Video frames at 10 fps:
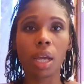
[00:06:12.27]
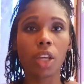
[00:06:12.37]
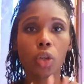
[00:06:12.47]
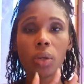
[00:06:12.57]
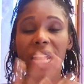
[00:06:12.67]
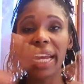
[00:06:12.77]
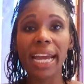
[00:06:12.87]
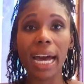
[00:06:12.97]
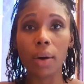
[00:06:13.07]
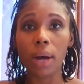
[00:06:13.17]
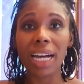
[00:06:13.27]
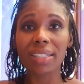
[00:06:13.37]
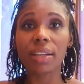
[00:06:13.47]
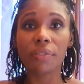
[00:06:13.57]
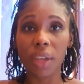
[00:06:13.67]
You'll lay it out as
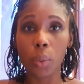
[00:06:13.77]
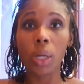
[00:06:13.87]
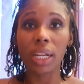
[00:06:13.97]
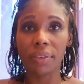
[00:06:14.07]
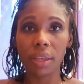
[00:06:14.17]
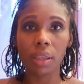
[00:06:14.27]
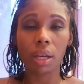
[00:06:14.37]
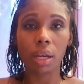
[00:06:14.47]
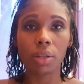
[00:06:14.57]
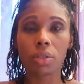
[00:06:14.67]
if they were living there.